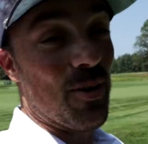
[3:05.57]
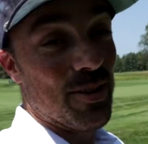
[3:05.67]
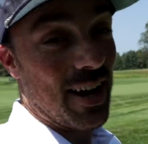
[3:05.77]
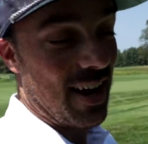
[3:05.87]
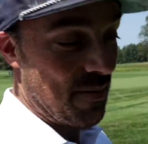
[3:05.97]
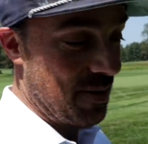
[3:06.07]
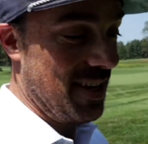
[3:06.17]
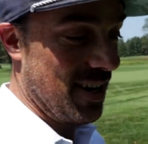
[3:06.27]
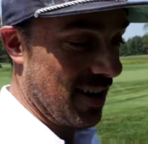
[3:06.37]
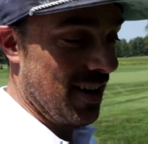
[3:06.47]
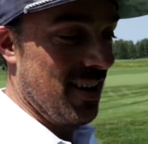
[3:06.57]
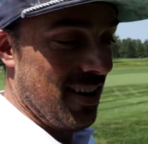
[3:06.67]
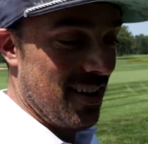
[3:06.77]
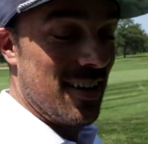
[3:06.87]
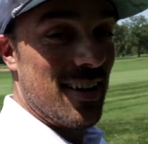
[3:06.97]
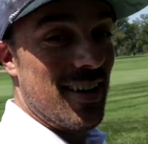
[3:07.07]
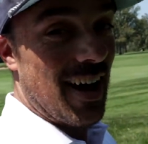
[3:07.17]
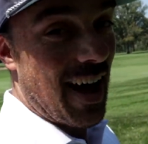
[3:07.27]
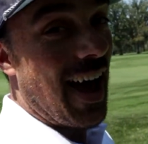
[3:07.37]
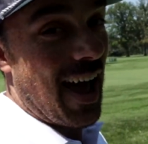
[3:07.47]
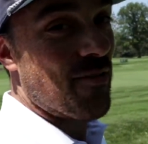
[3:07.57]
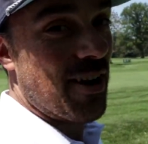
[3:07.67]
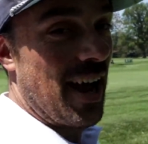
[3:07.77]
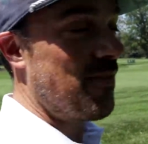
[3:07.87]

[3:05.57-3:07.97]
going there, I'd be here every